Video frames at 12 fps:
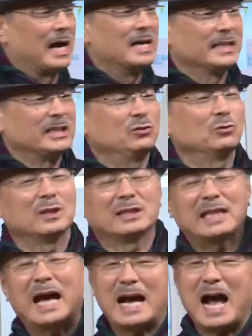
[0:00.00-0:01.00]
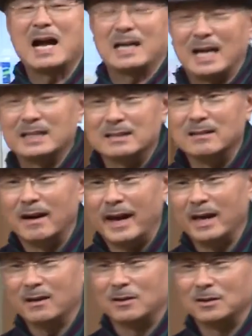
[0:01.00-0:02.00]
The reason is really very
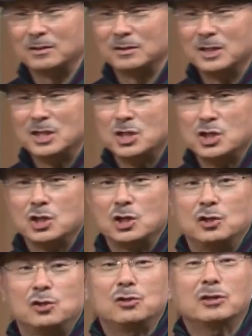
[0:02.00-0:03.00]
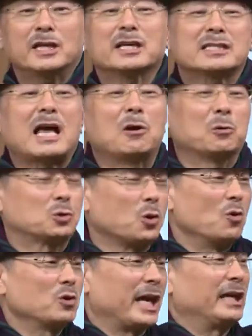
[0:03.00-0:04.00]
simple. It's because they don't
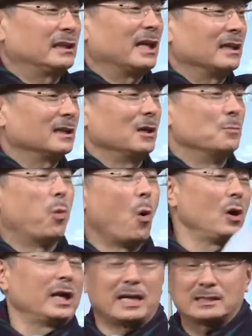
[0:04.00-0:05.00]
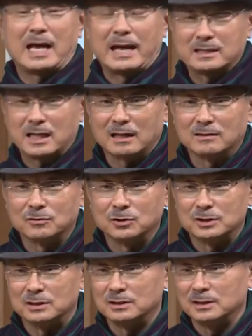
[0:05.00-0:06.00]
know about these great and inexpensive
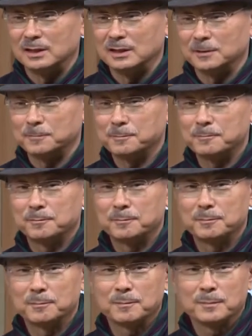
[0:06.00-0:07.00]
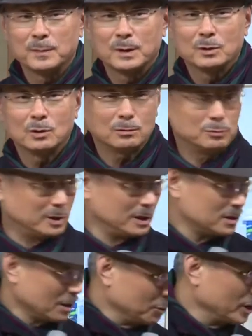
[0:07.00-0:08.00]
products.
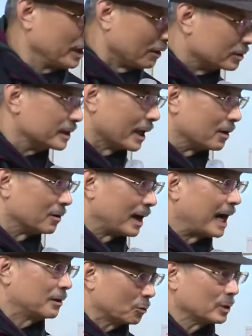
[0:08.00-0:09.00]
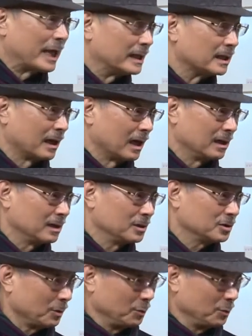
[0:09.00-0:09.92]
How are these products after you use them?